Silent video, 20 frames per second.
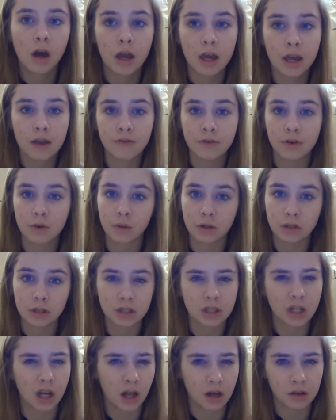if you want
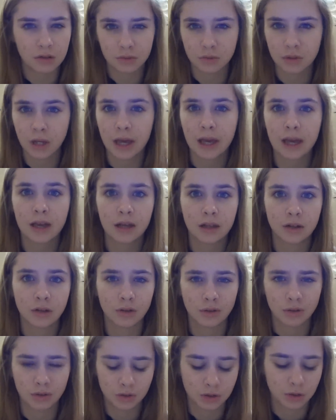it to last all day and
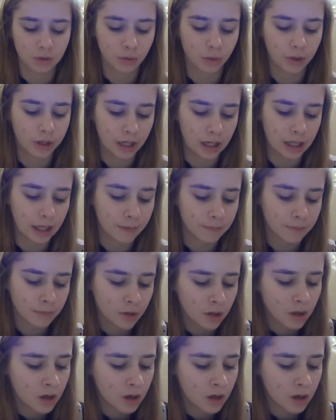not look too oily.